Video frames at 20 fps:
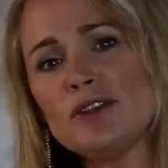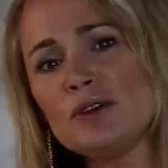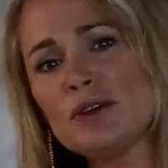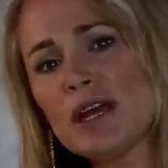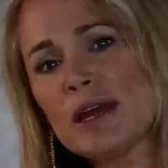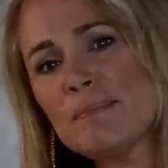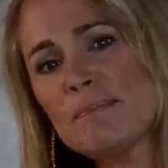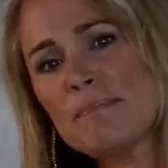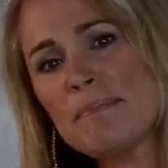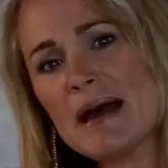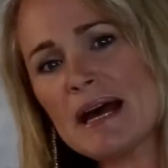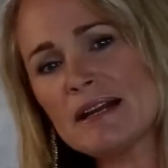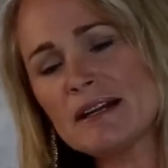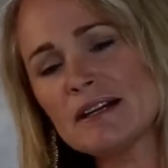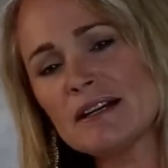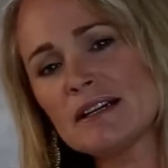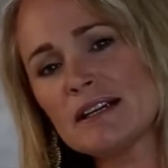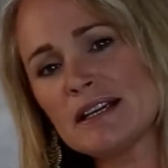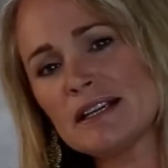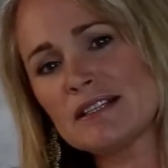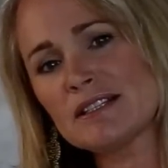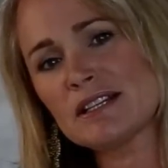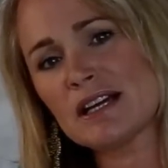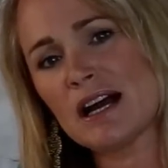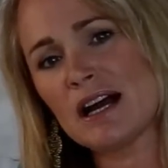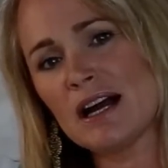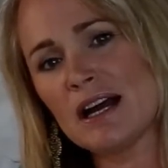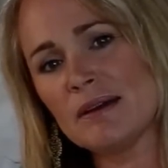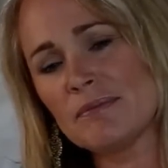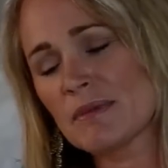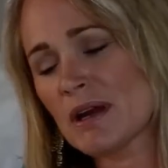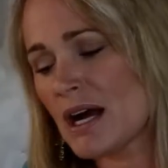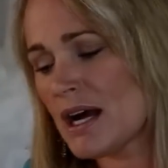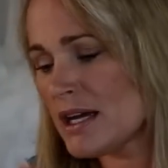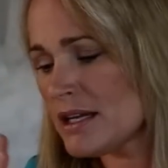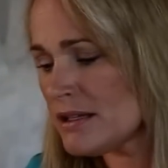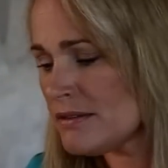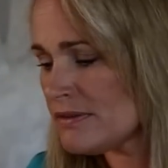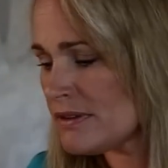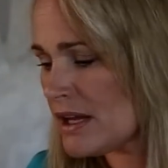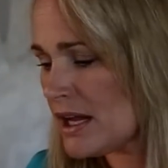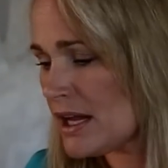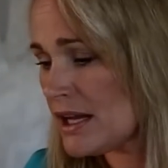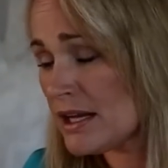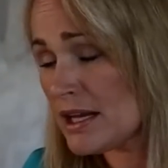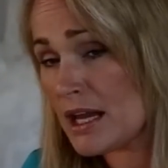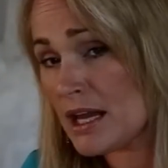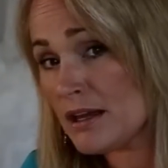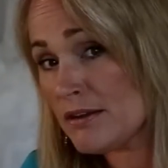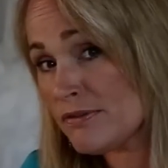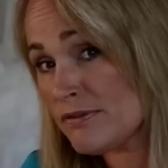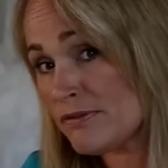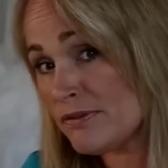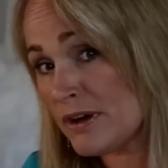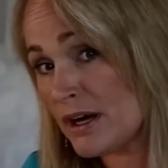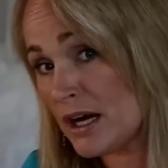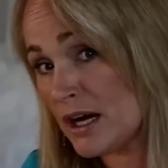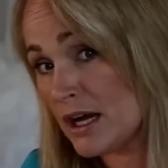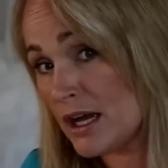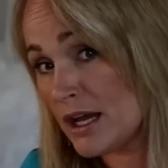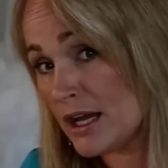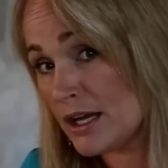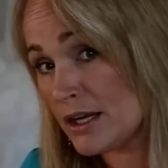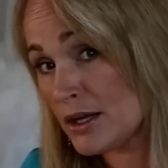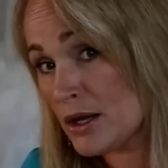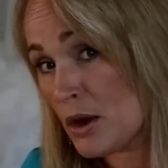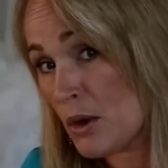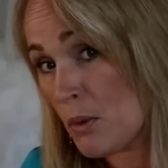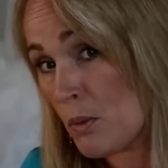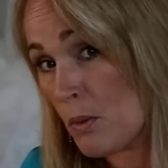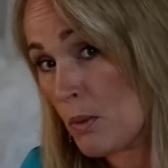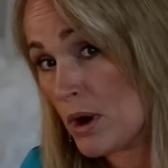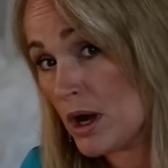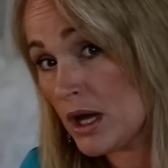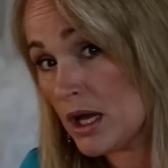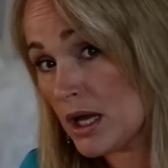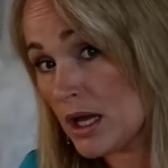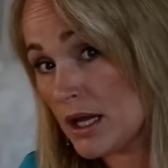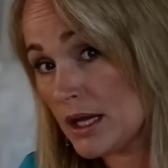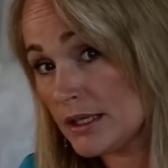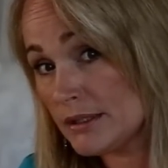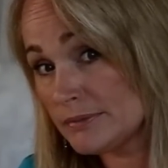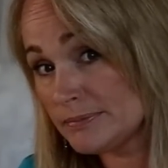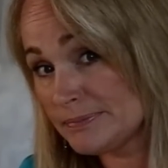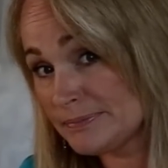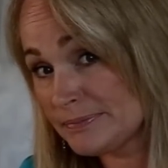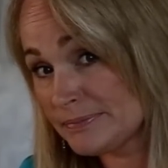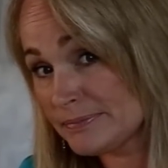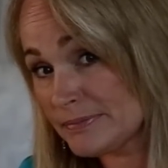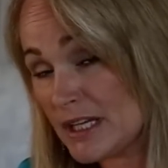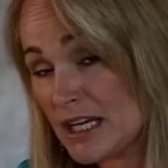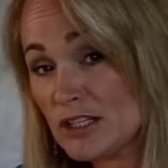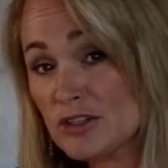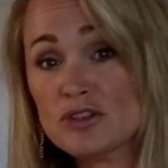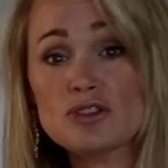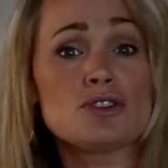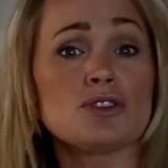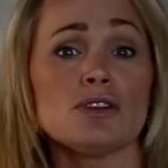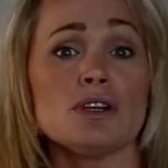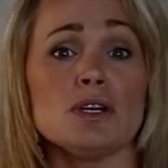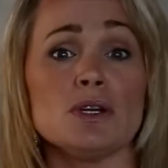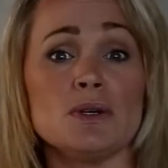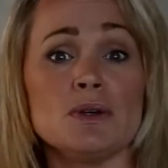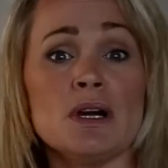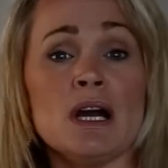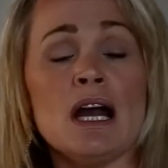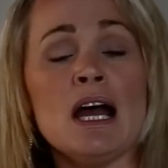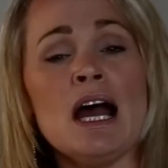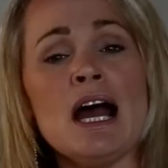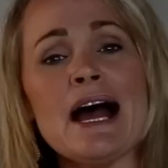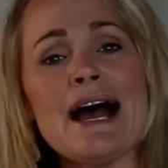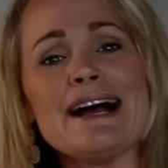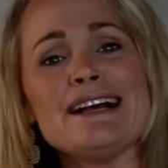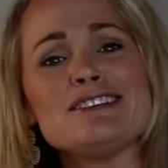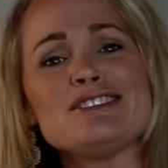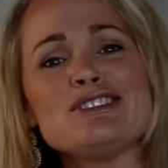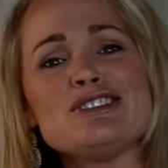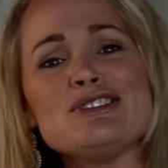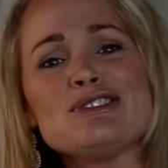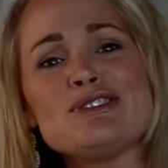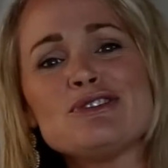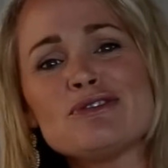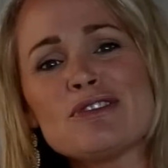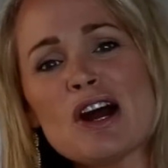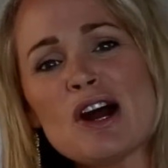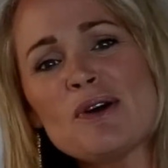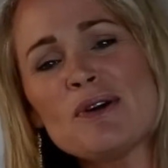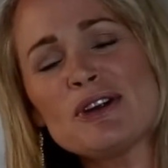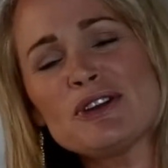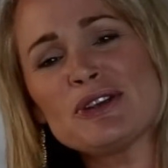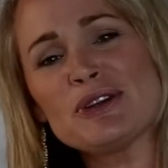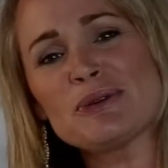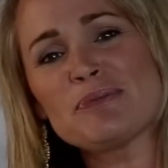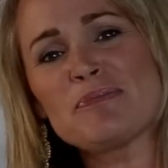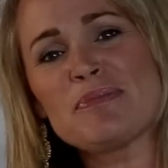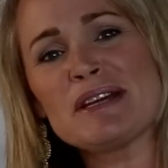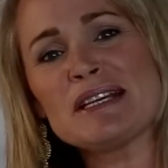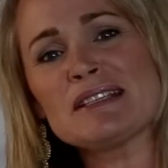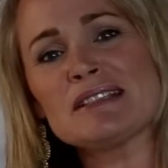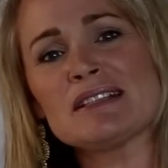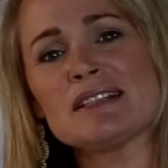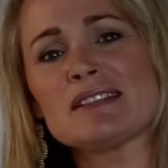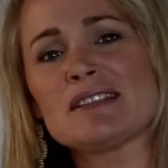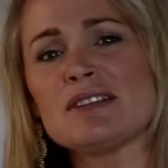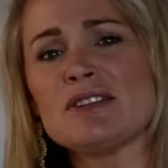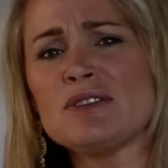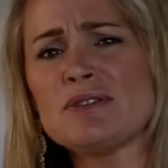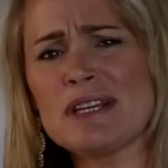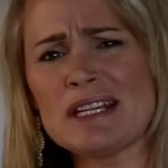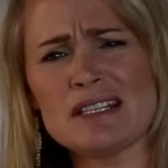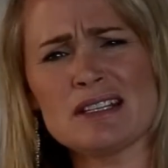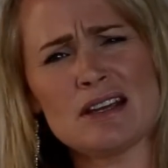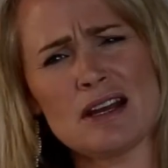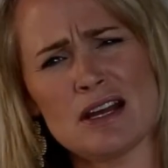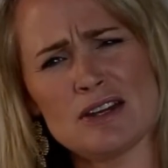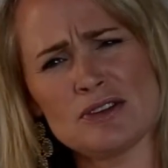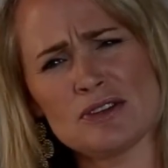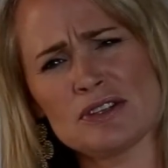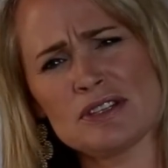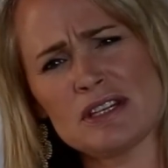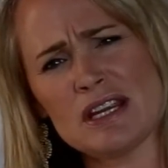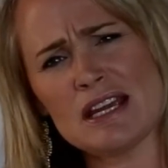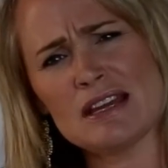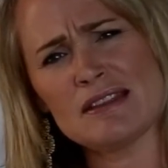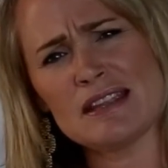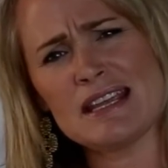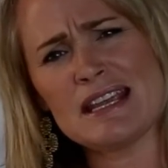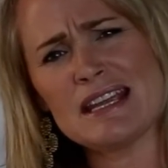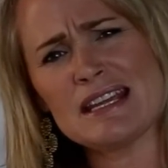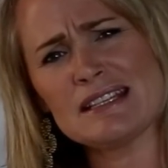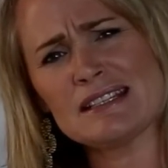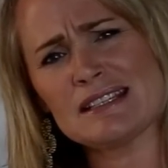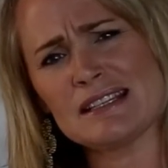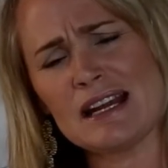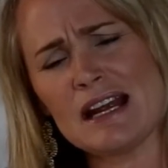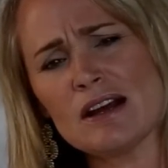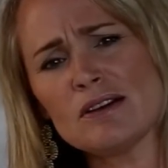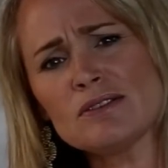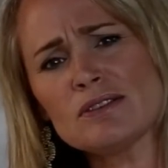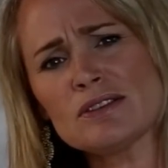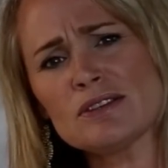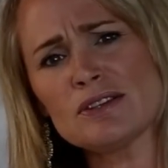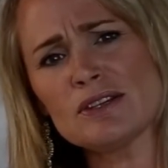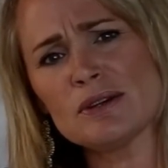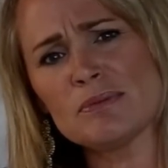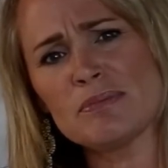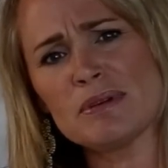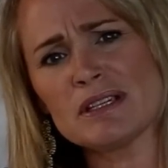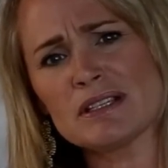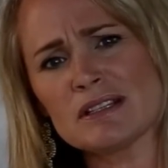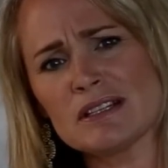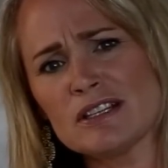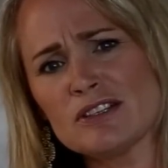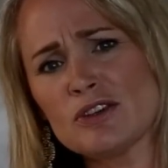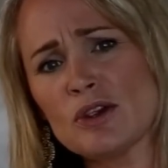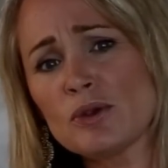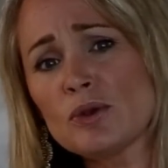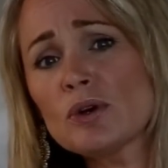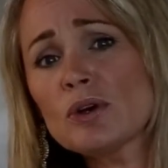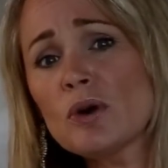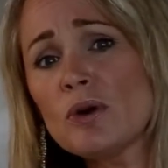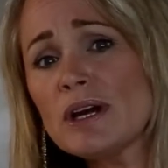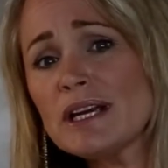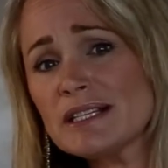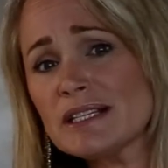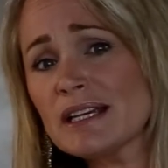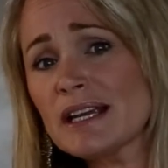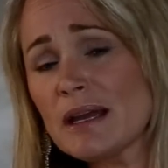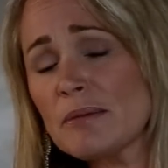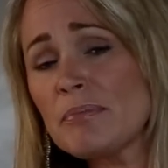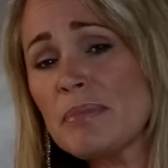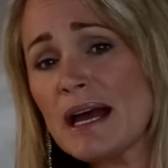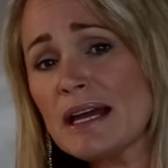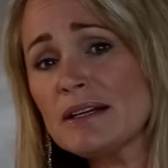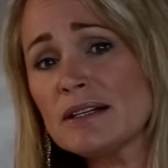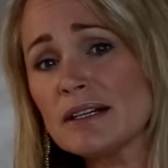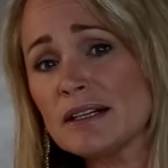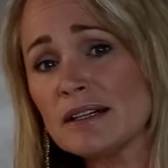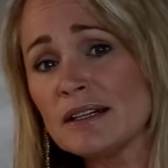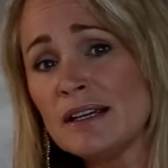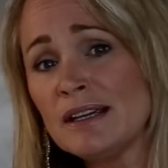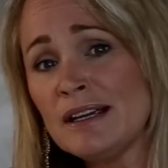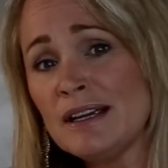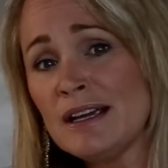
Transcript: you get better in time, kind of like a fine wine. It's true. As you grow in your business and you get to understand the ins and outs of your business, you're going to get better.